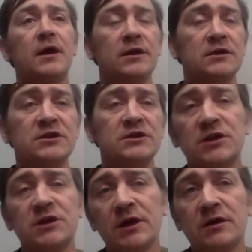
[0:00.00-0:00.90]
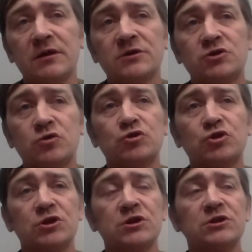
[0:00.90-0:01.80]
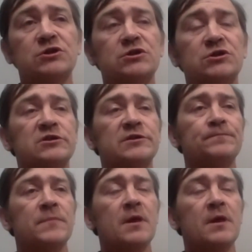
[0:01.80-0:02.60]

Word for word: and dislike the socialists,